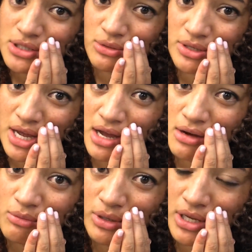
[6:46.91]
So
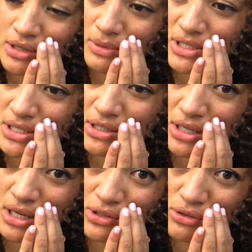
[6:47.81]
now when I listen to
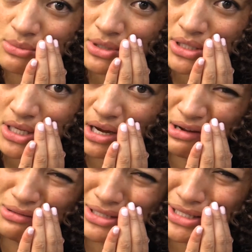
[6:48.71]
country music, I
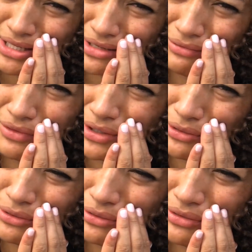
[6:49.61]
always think of
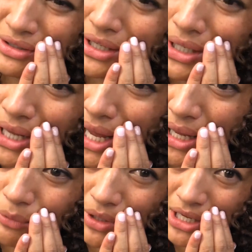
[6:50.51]
you.
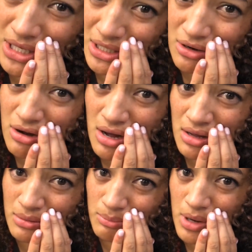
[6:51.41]
And when I eat
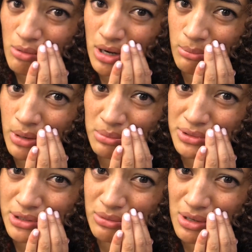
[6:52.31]
um, Hawaiian
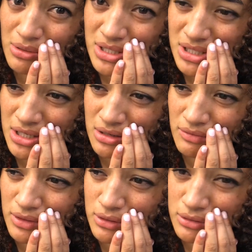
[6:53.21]
barbecue, I always think
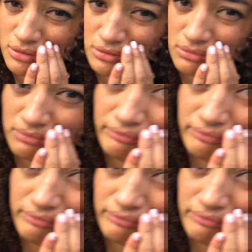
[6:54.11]
of you.